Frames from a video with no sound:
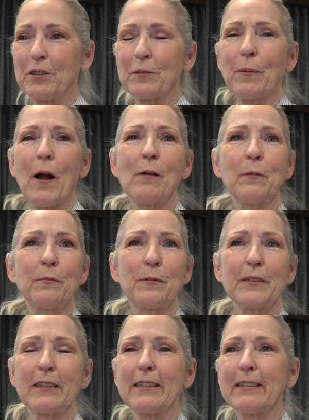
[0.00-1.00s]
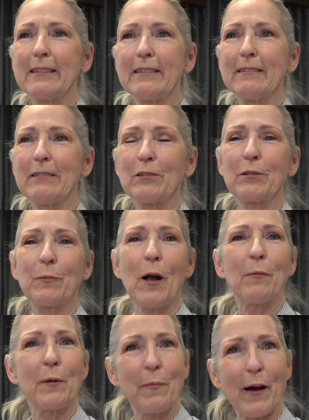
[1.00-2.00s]
You could
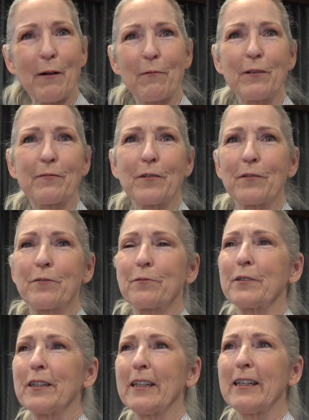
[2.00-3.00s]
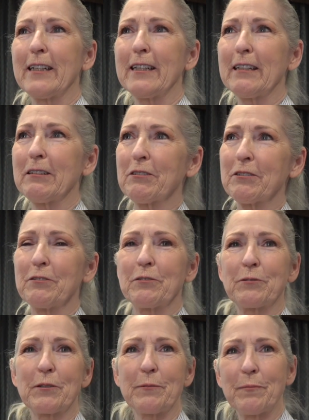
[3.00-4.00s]
probably buy one for $3 to
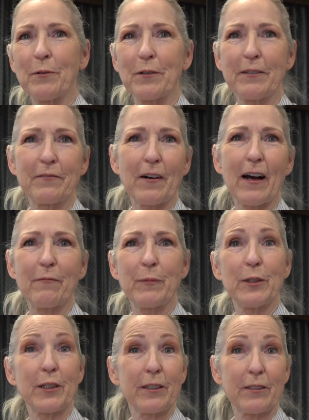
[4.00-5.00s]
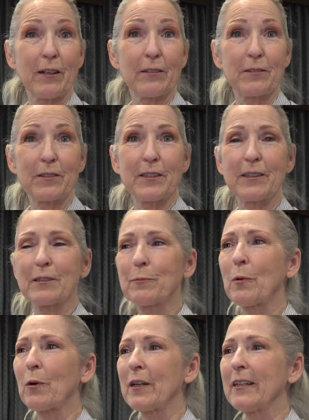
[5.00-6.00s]
$3.5 million at this
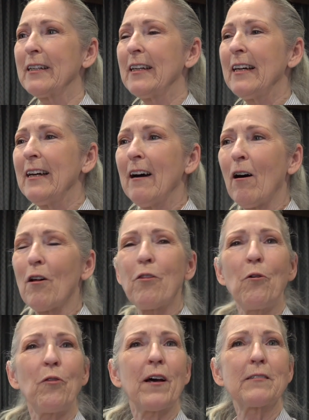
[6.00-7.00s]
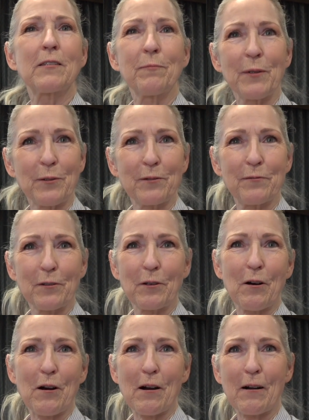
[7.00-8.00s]
point. Although that's a beautiful
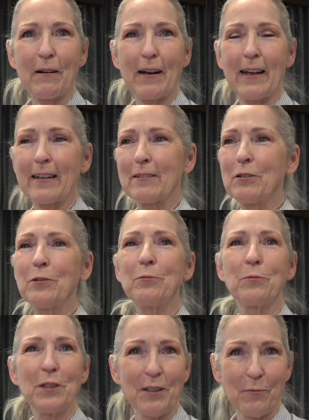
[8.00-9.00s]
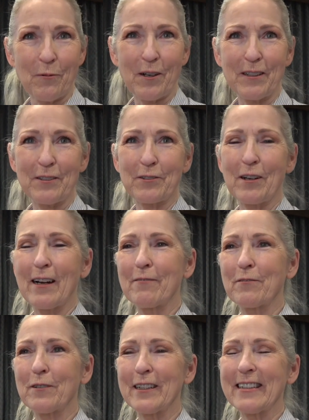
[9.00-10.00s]
car, and who wouldn't want to
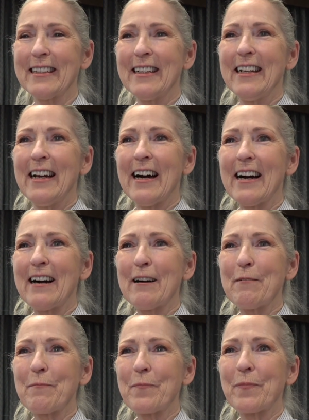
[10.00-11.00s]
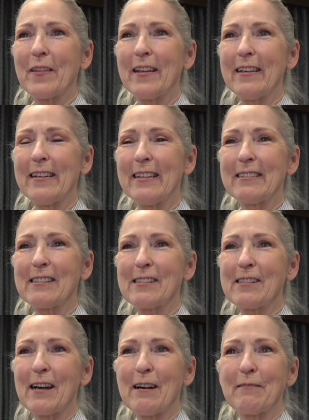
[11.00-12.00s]
drive one?
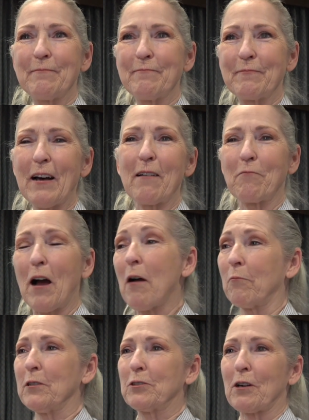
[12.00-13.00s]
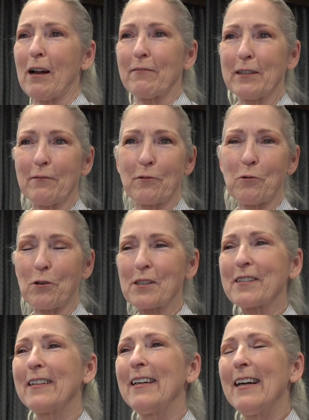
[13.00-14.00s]
I would drive it, of course.